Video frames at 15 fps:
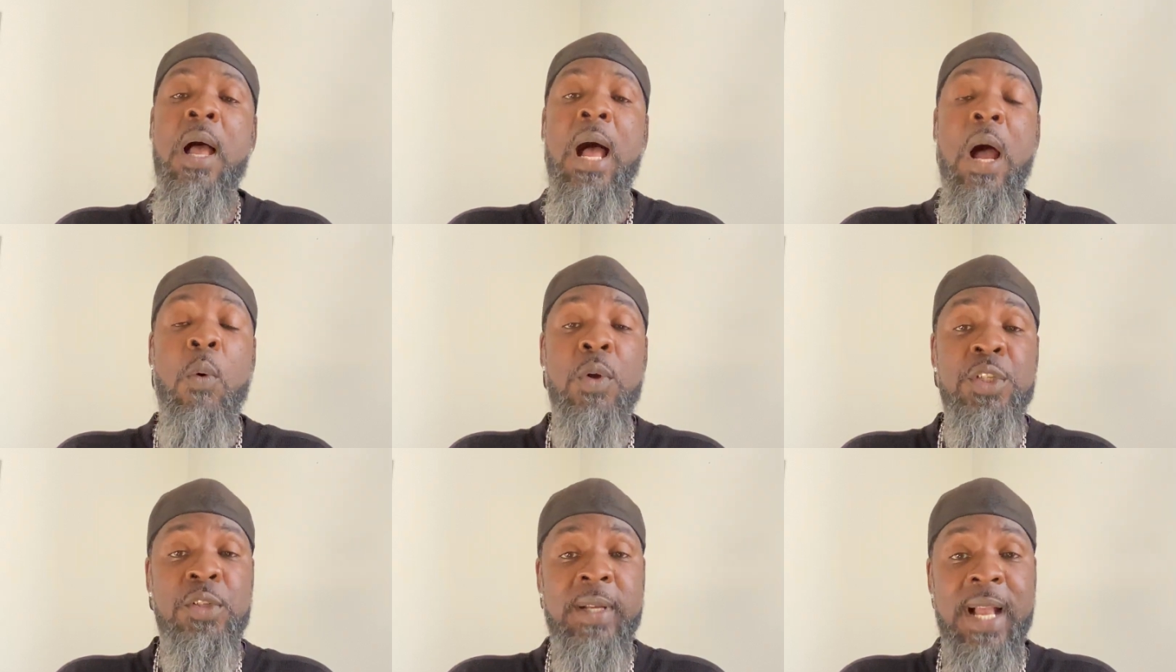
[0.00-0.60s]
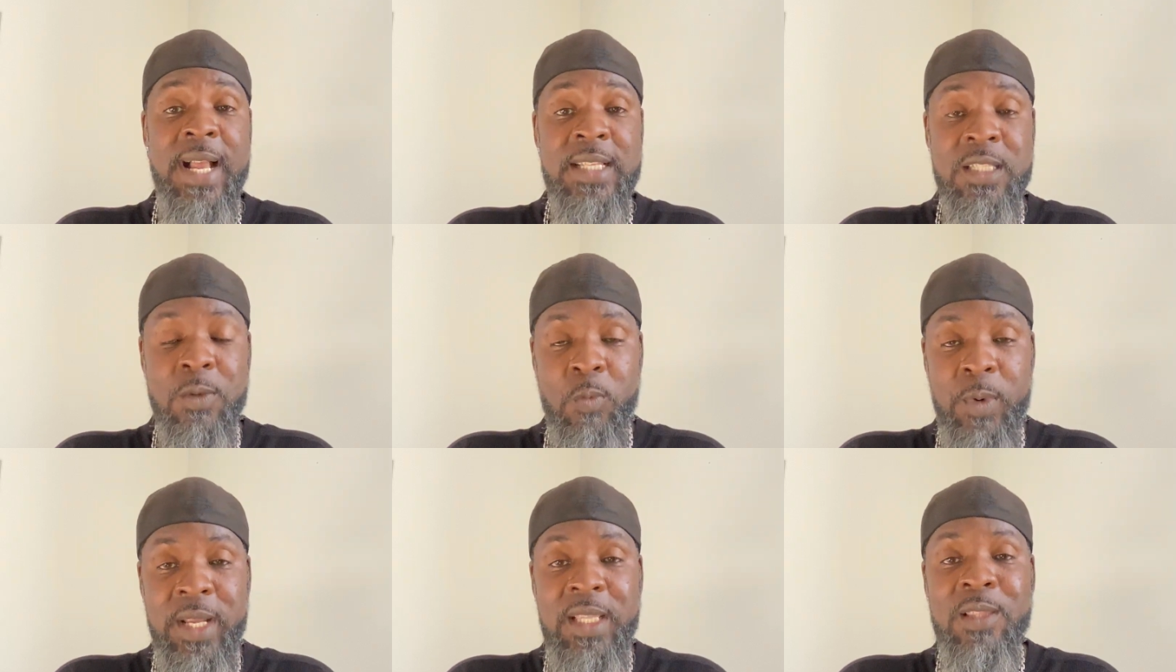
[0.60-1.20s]
I want you guys to
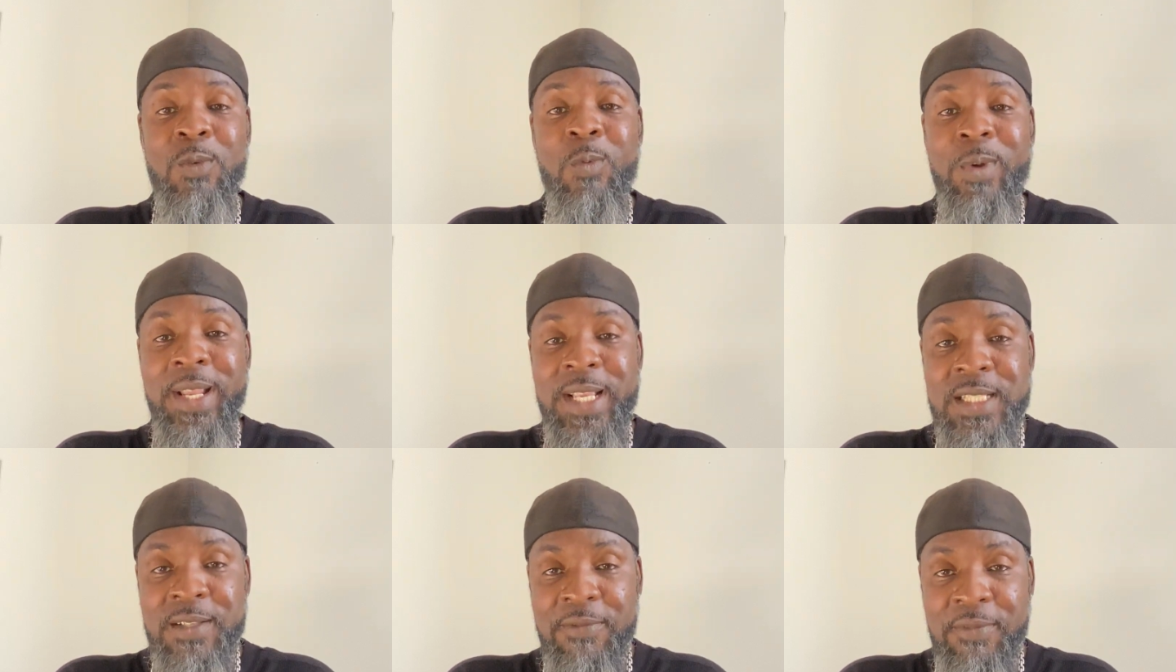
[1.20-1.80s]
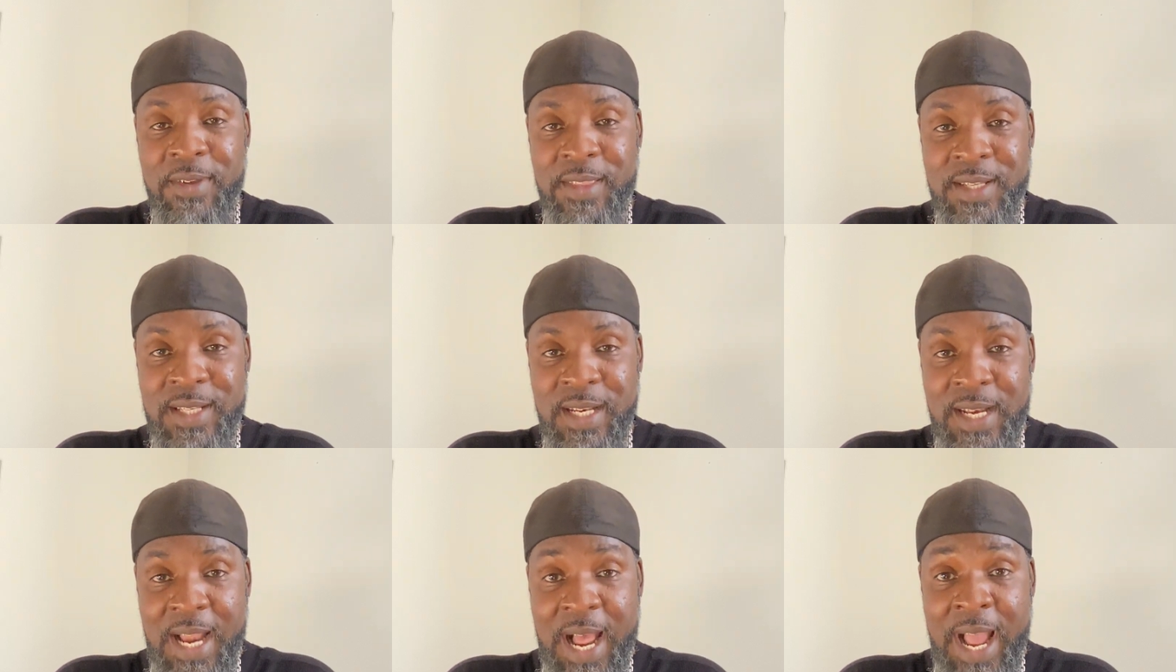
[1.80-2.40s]
read the reason for the
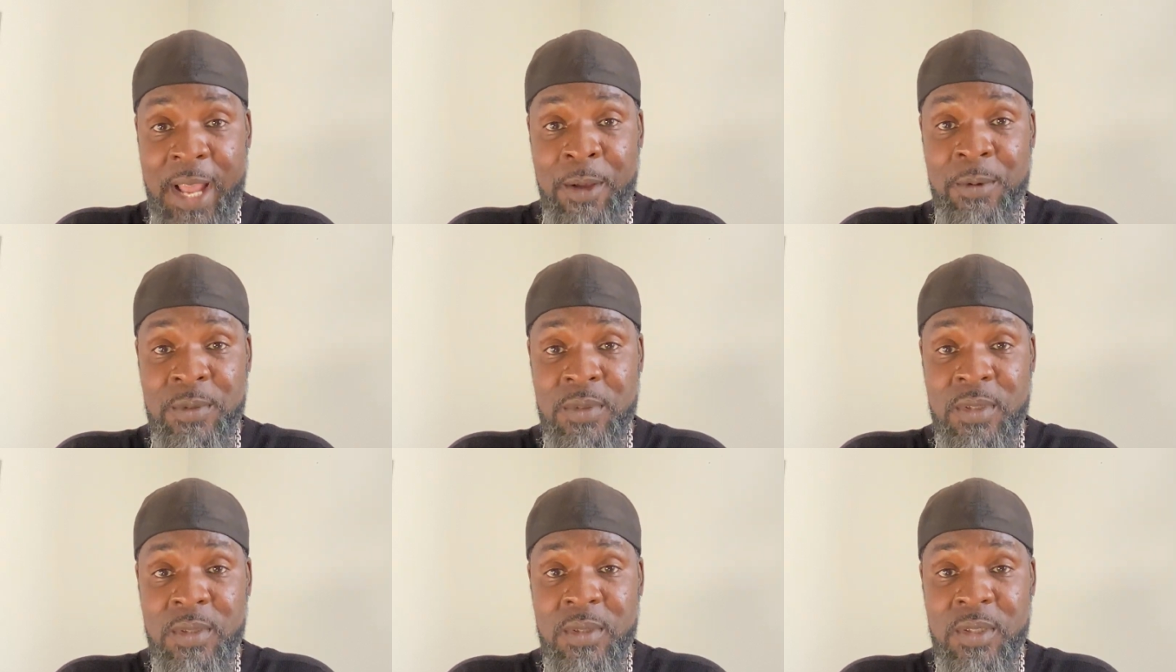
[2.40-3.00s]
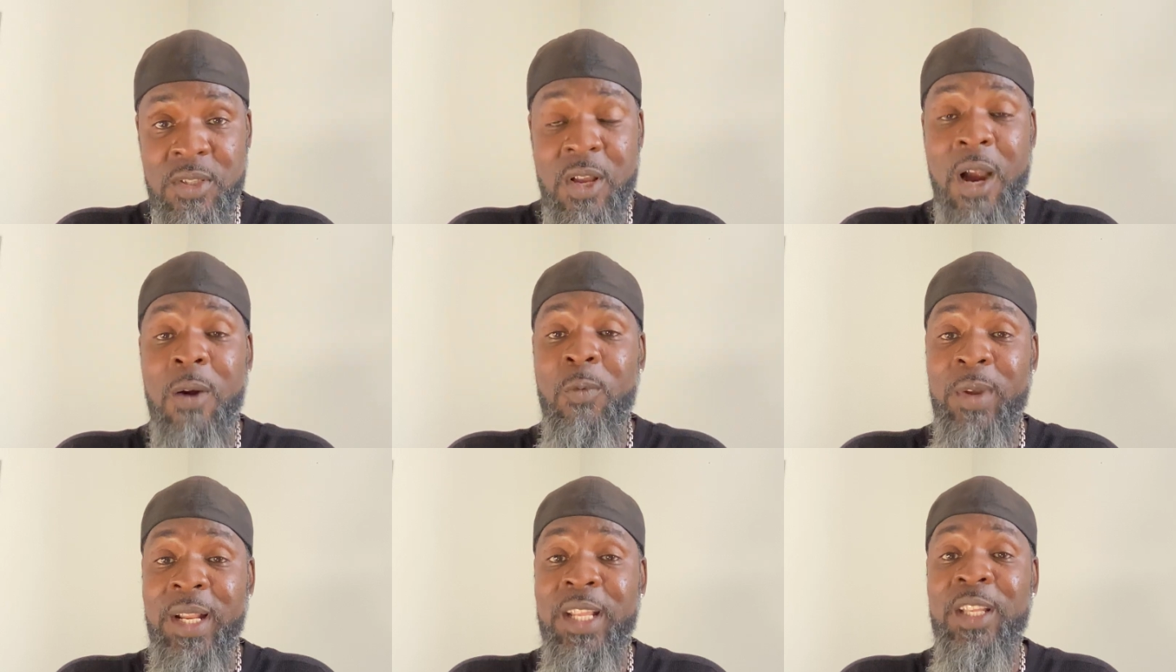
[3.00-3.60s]
denials. Start
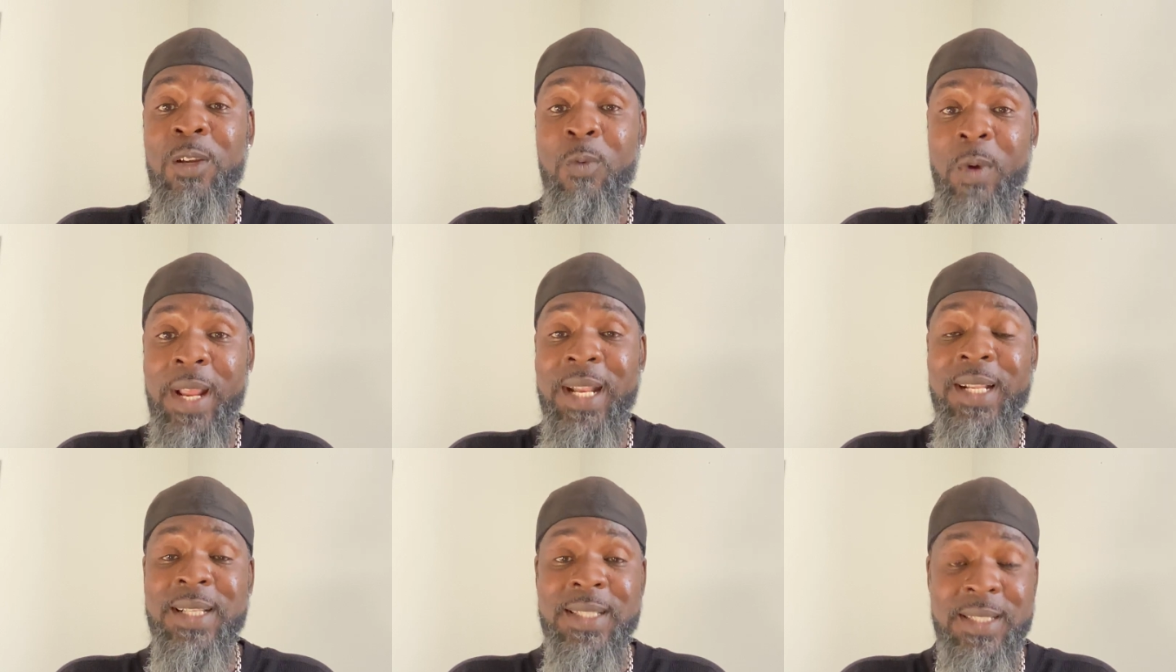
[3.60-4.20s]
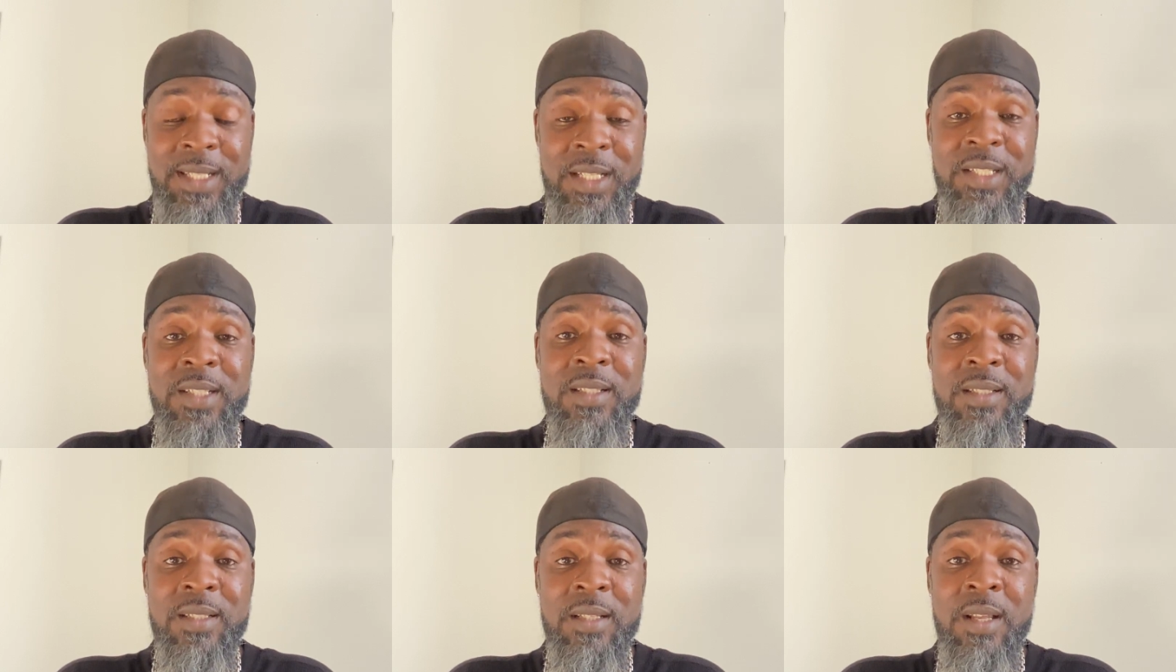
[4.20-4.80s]
reading your rating
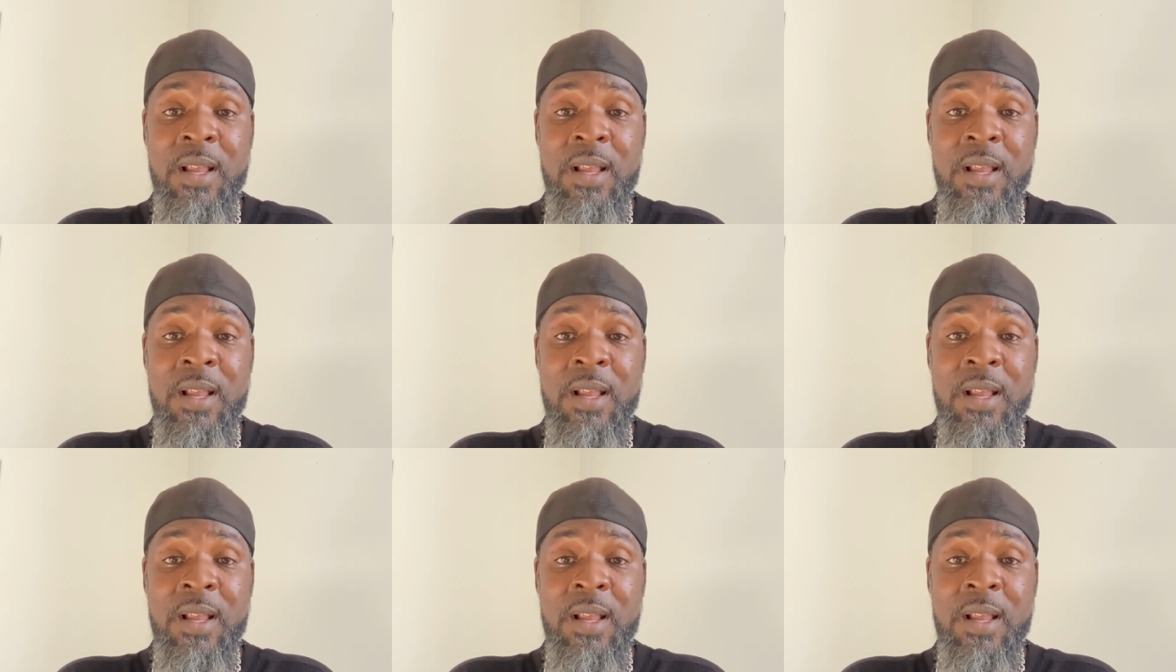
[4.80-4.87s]
decisions.